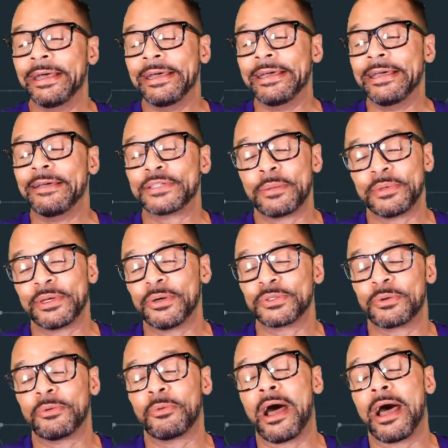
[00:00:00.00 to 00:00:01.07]
if something goes
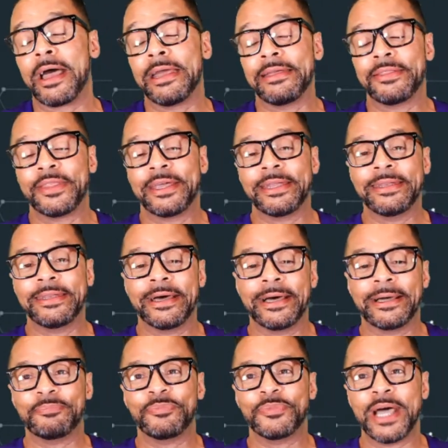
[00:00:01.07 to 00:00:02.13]
awry, then
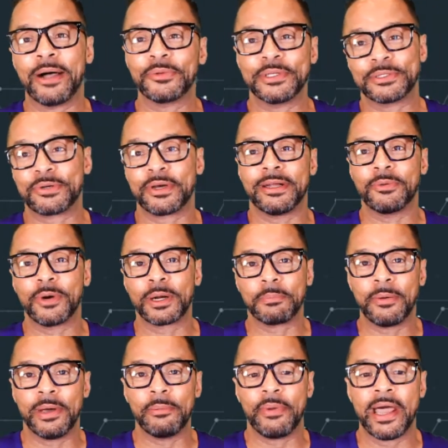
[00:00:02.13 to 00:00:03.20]
uh, I'll just try to work
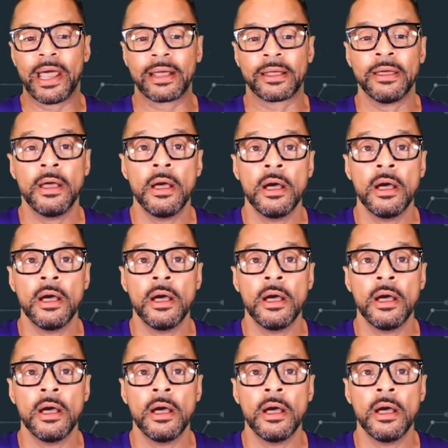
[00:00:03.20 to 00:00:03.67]
my way back.